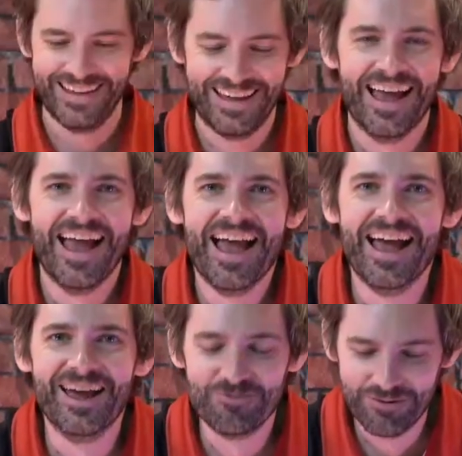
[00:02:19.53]
and
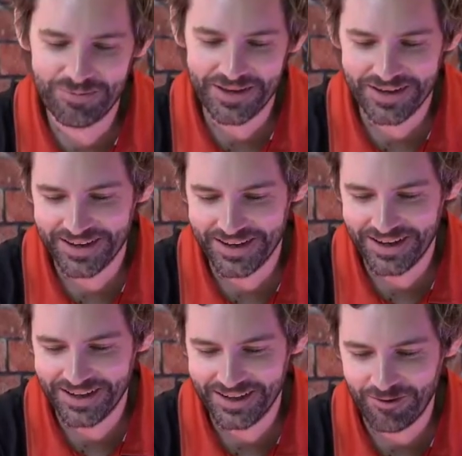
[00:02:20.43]
I've
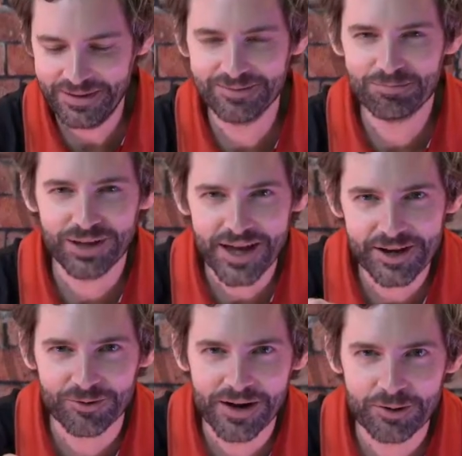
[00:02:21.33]
been
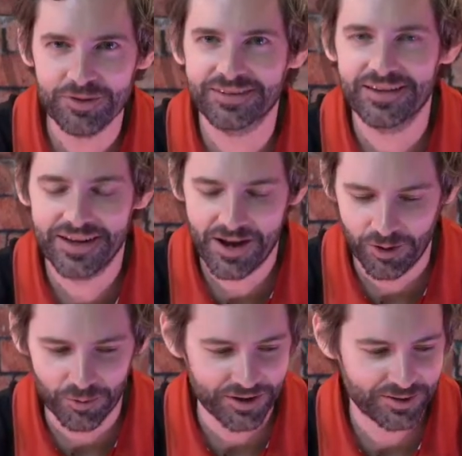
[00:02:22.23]
playing around with it, seeing
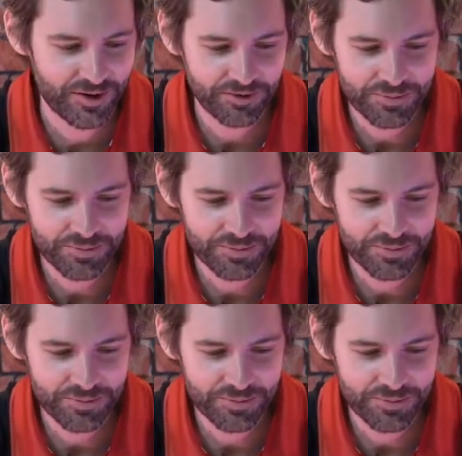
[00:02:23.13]
how it works. So